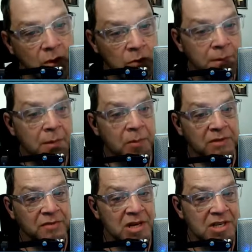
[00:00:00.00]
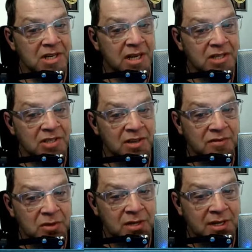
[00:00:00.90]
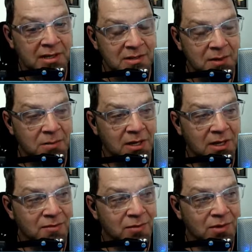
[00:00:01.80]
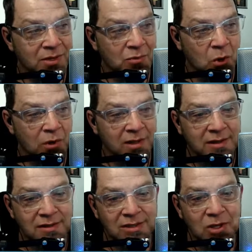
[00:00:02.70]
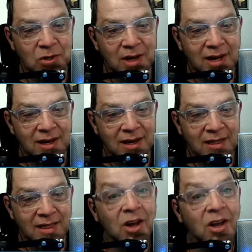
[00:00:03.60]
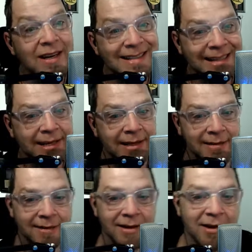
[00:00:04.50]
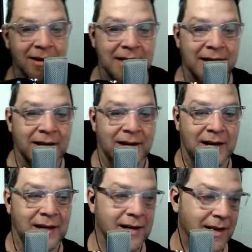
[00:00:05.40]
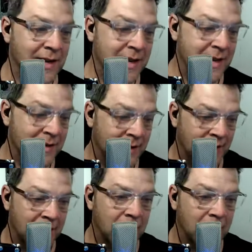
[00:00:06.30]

we'll be able to put the finishing touches on a few things and maybe get a few things rolling. So I think you're going to dig it. I think you're going to dig it a lot. And